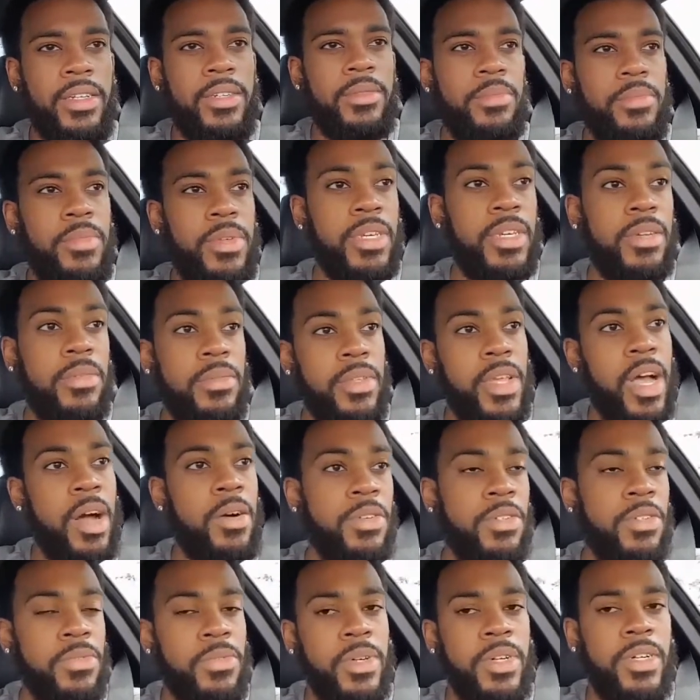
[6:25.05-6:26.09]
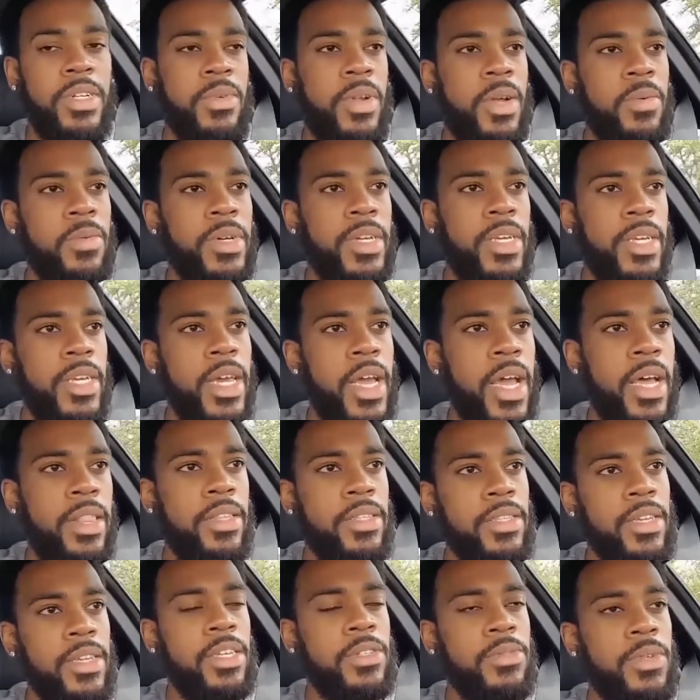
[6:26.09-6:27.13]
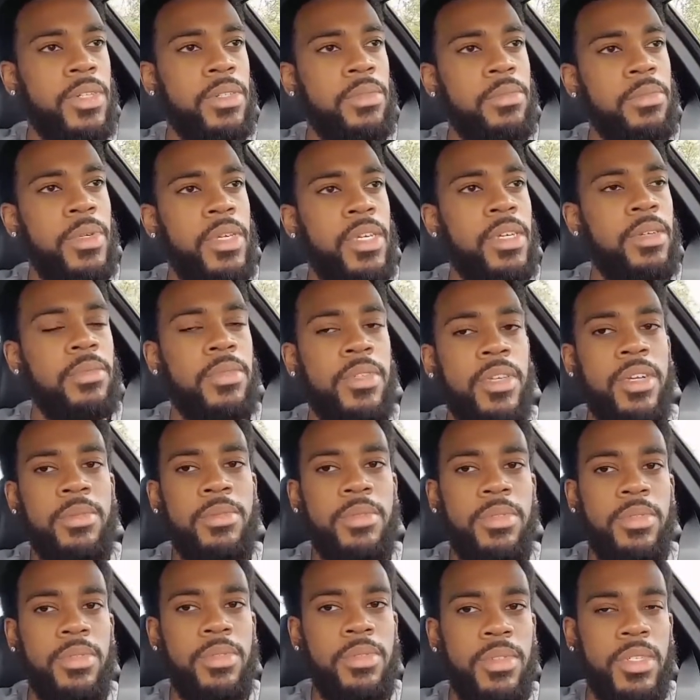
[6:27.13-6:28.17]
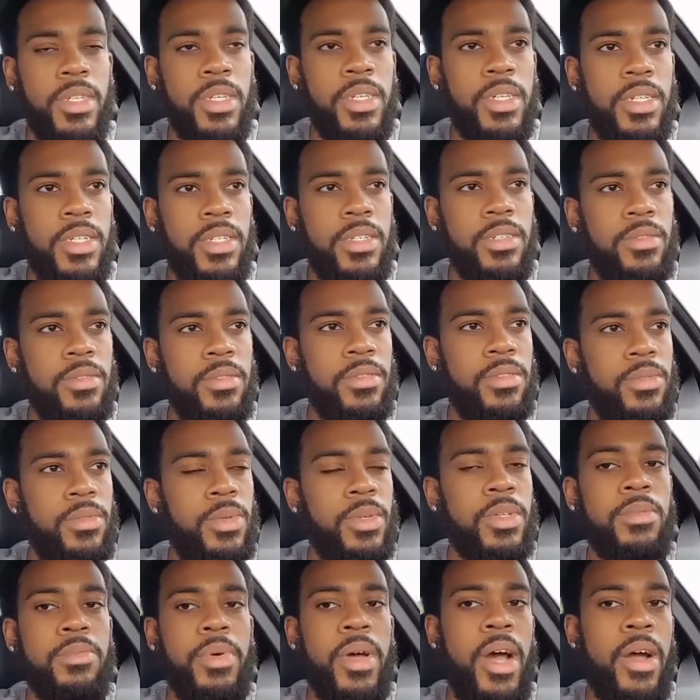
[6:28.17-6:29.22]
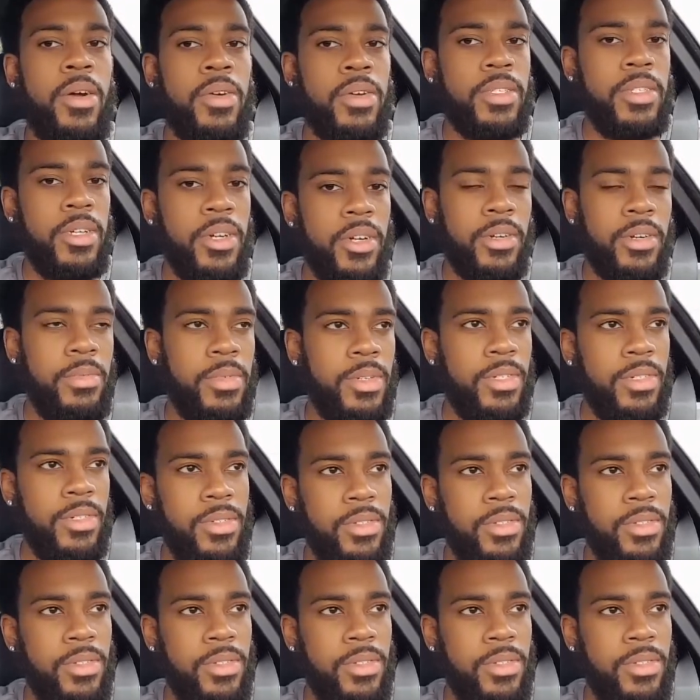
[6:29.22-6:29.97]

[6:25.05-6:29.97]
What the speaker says: I was running, when I went catless, I was running BMW's twin power turbo oil.